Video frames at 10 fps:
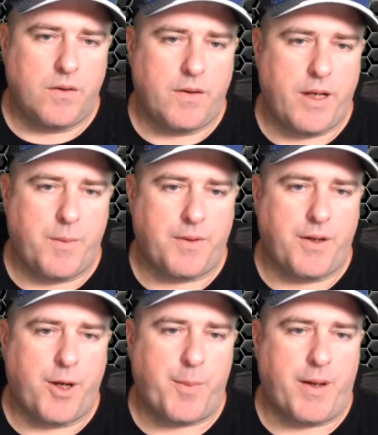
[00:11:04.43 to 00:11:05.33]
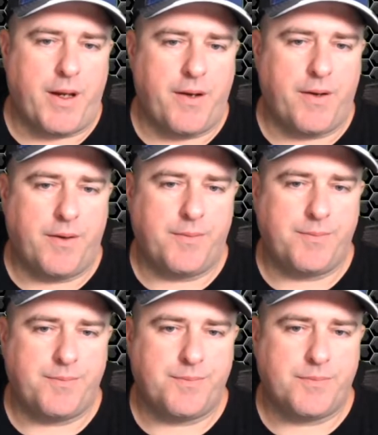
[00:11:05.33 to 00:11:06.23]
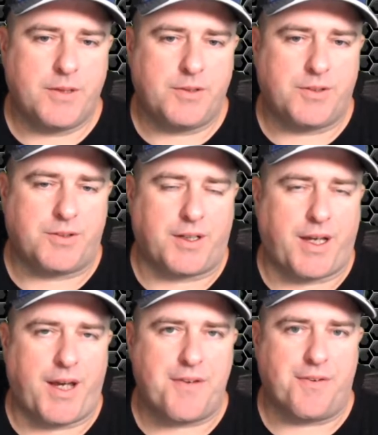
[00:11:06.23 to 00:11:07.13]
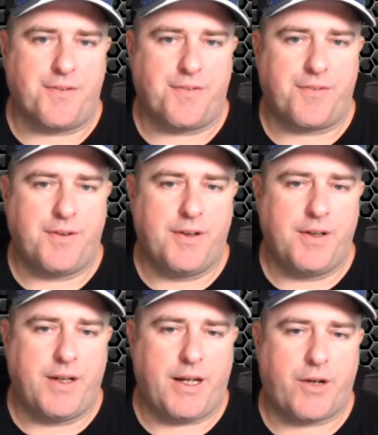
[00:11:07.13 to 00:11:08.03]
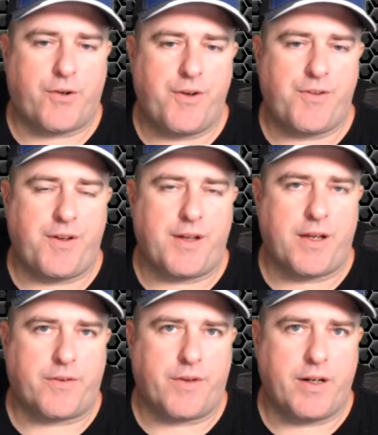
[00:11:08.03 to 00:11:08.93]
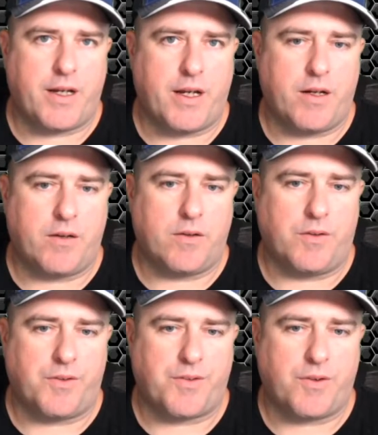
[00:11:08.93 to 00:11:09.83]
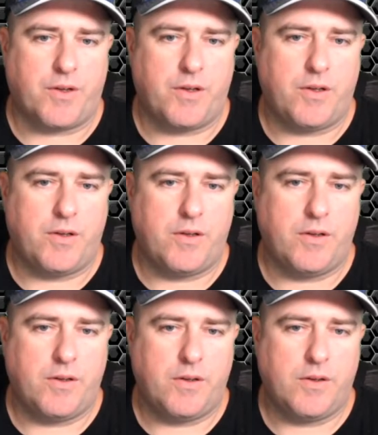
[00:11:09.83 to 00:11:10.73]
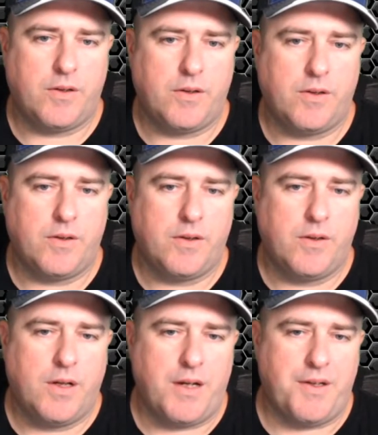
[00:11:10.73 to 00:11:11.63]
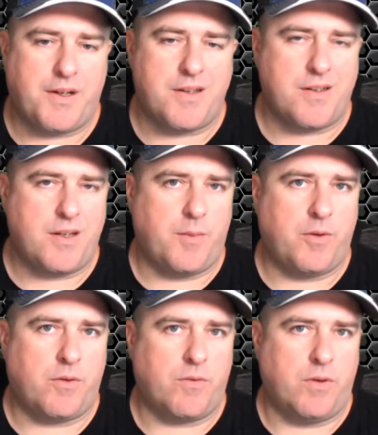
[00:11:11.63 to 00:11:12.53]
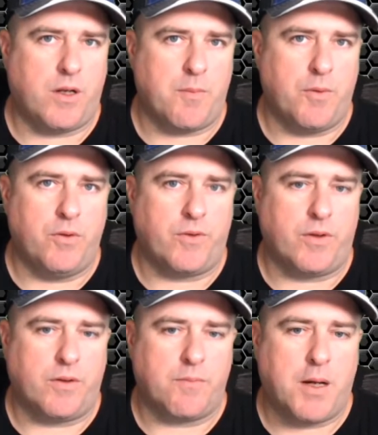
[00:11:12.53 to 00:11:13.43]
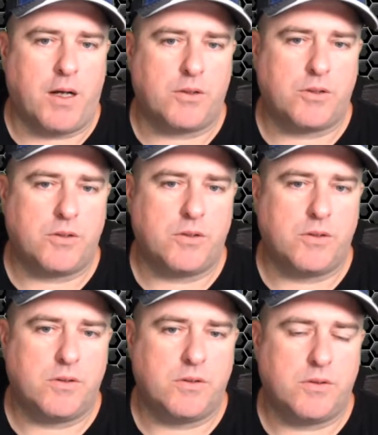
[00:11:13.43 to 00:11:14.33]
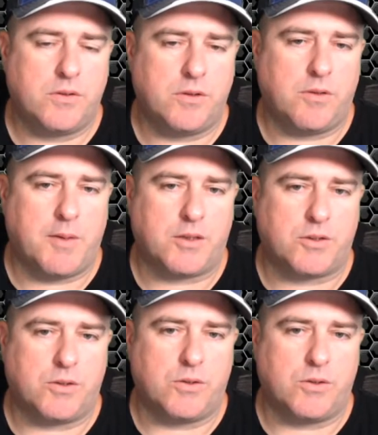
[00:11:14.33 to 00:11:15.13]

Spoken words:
Now with the open ender, it's just a case of increasing that thread count on the side. And you can see I'm not really moving it much. Not much at